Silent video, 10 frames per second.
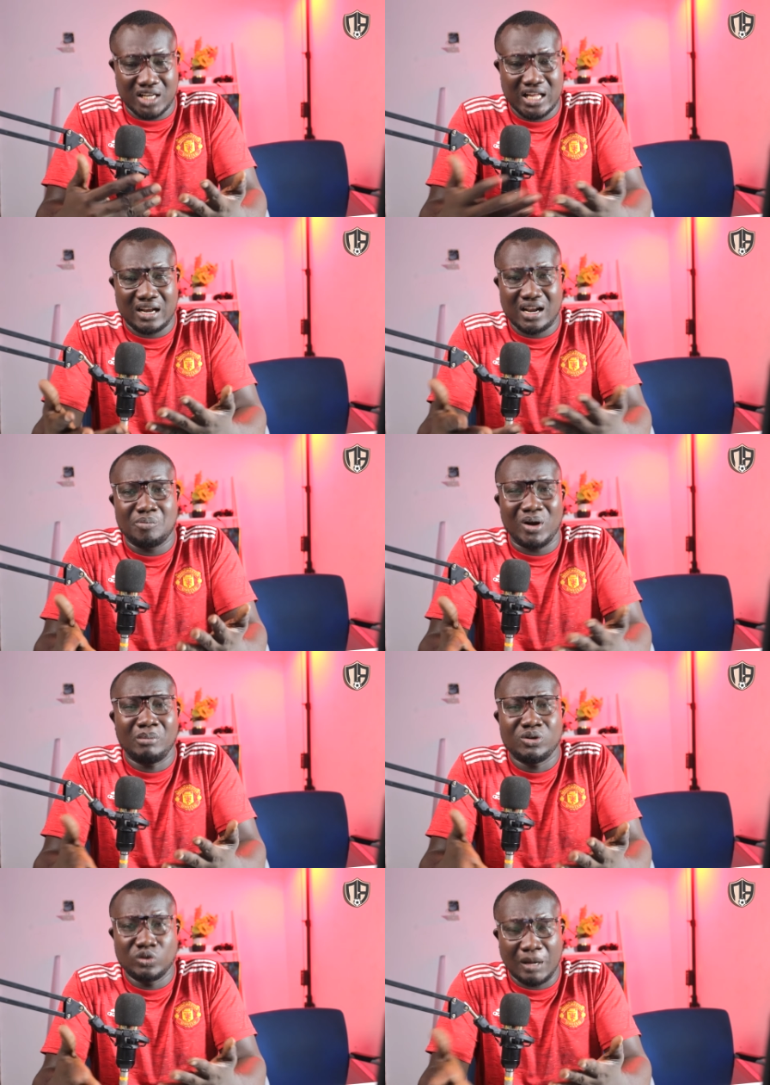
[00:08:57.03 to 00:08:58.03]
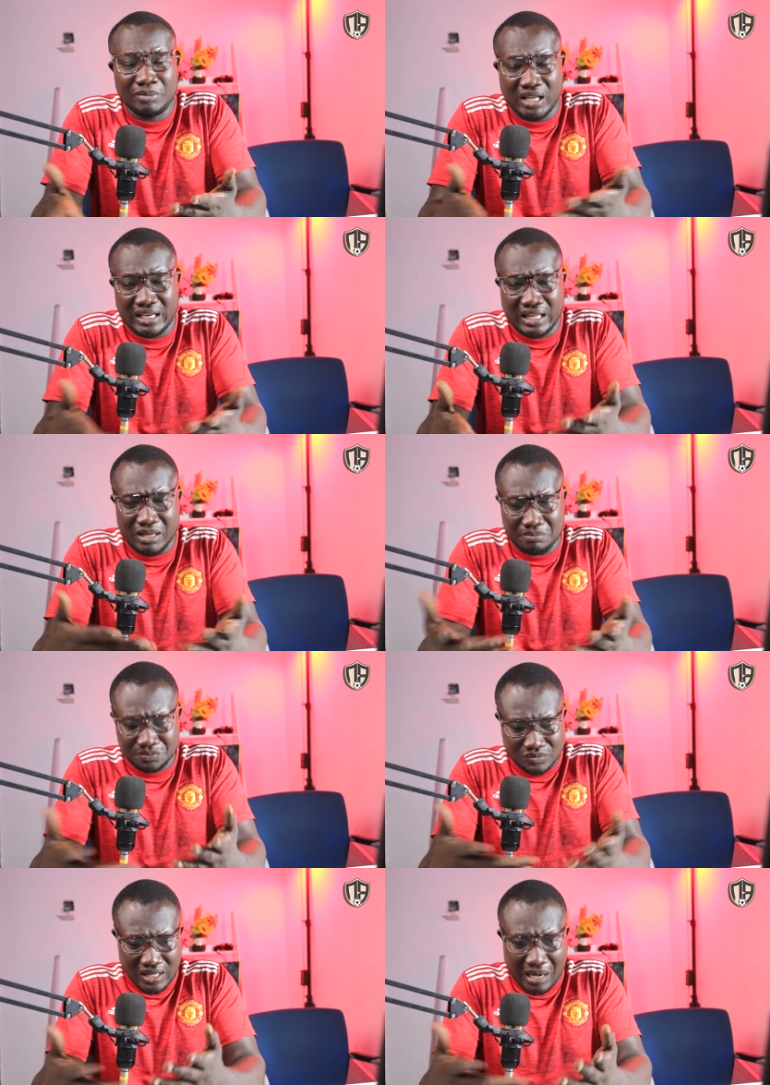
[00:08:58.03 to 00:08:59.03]
They can probably do something in the game,
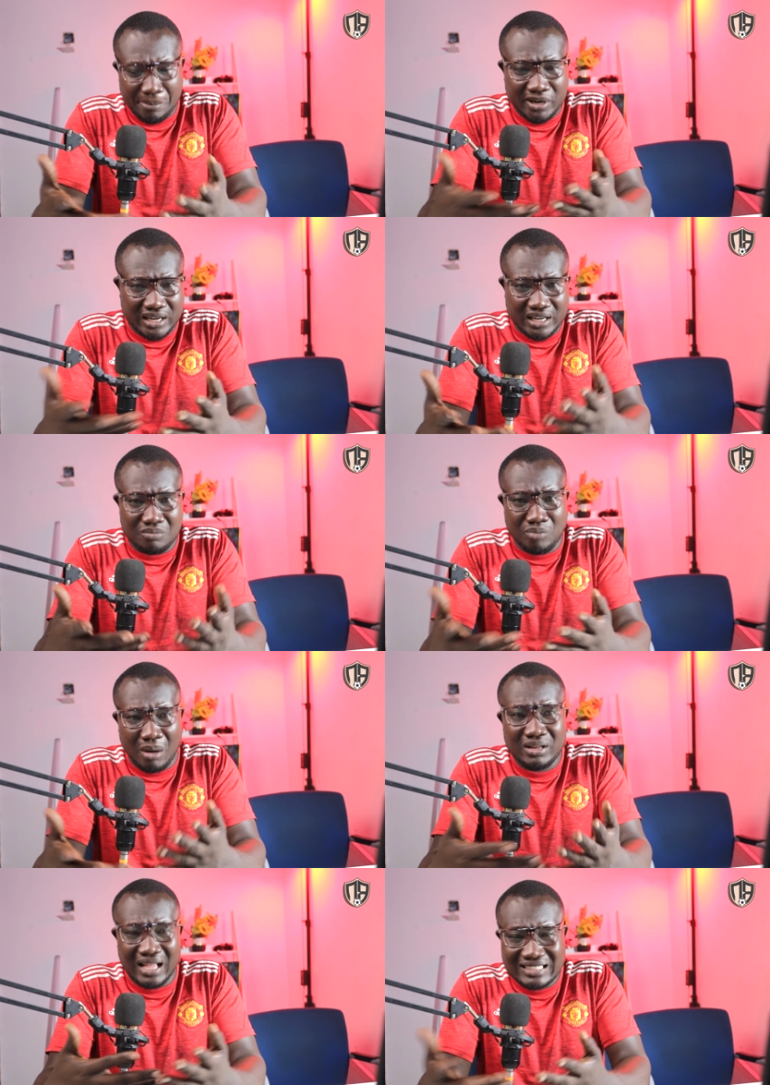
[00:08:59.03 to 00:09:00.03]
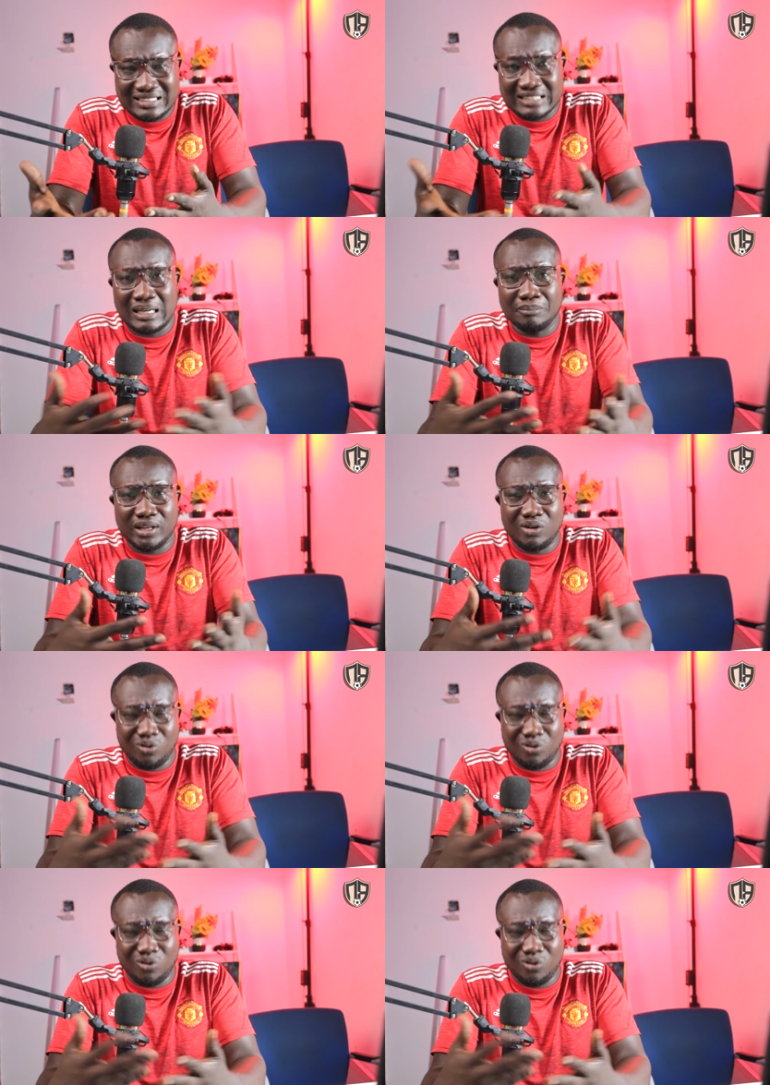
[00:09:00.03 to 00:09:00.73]
come in and then probably exchange something,